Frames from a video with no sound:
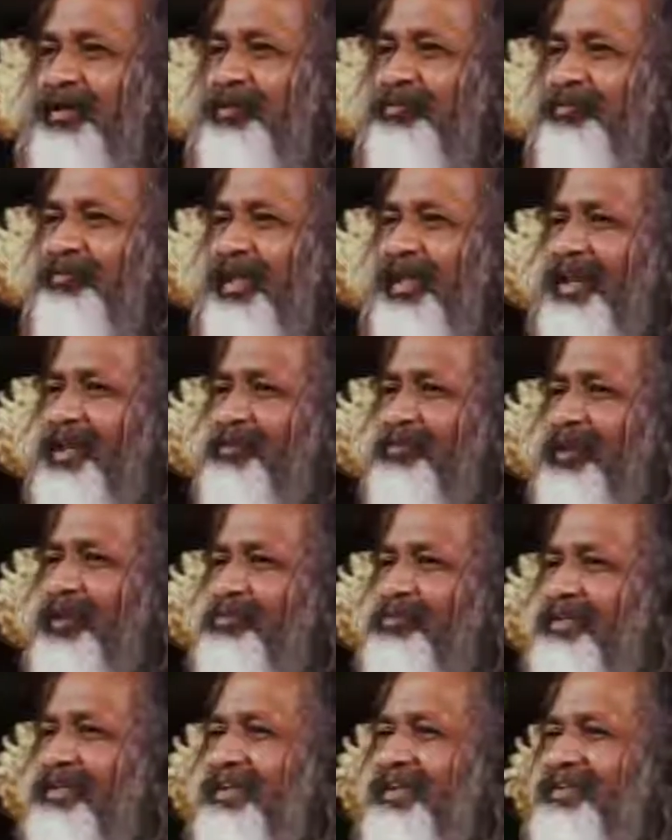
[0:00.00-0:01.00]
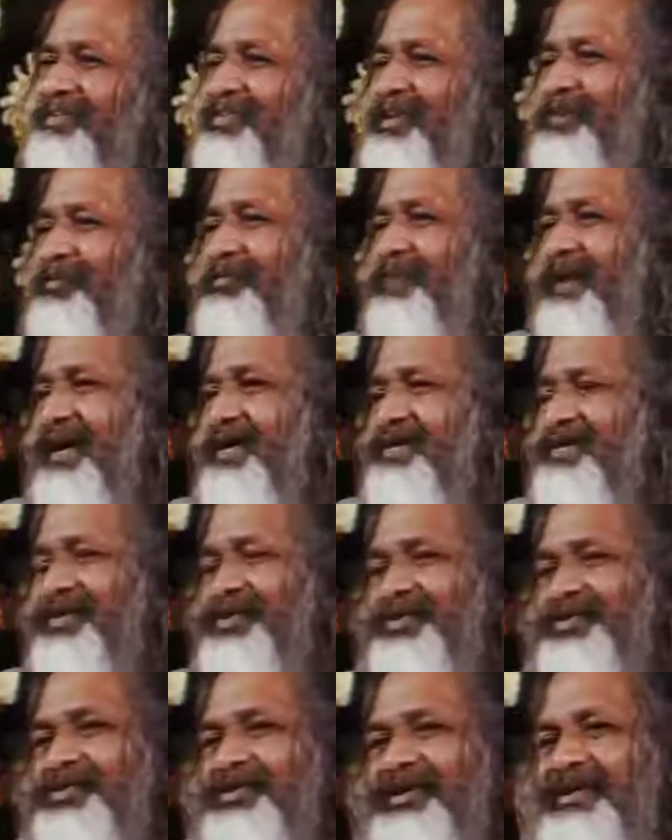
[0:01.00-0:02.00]
Many people in different parts
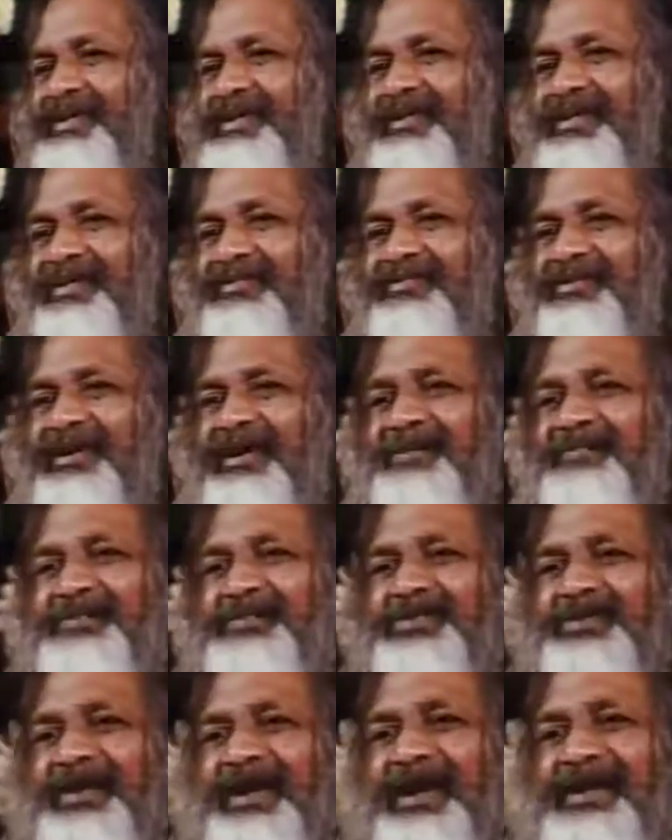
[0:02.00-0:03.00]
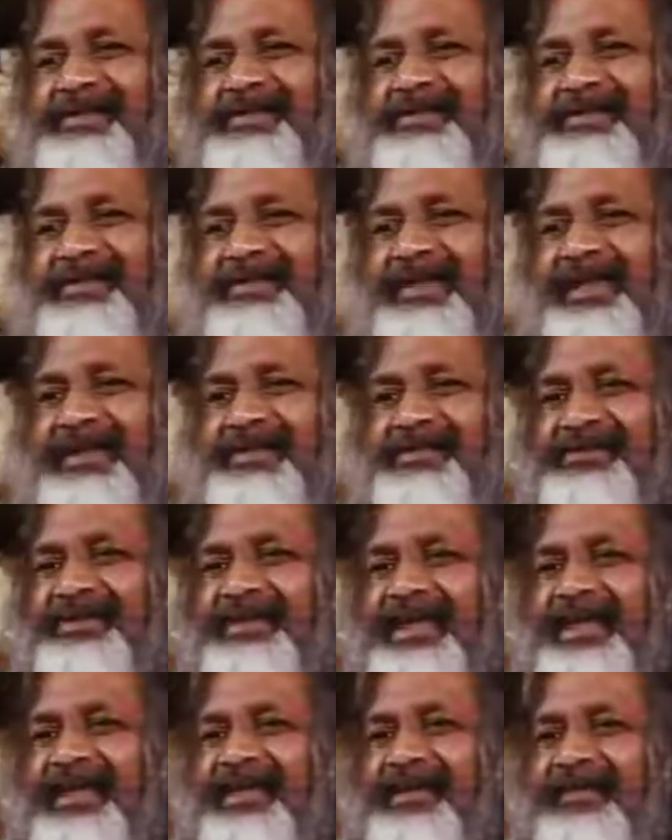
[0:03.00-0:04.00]
of the world have come to ask next
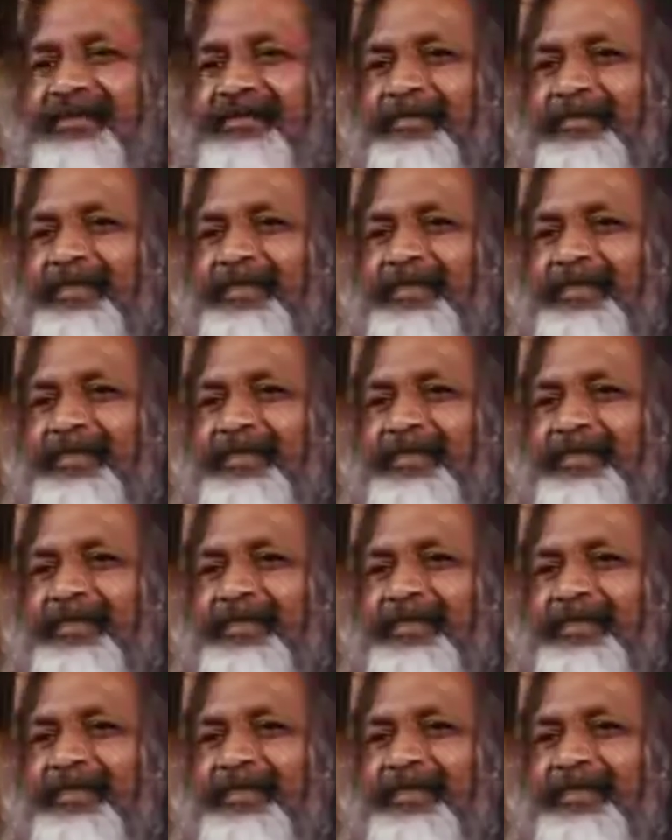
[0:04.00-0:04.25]
day.